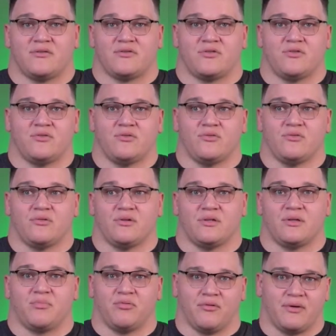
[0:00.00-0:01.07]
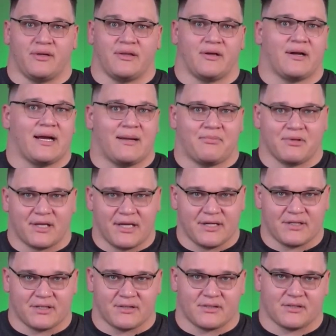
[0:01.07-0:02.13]
to deploy their
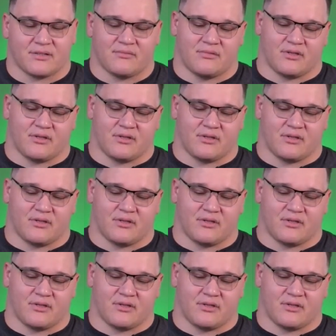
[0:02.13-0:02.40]
applications.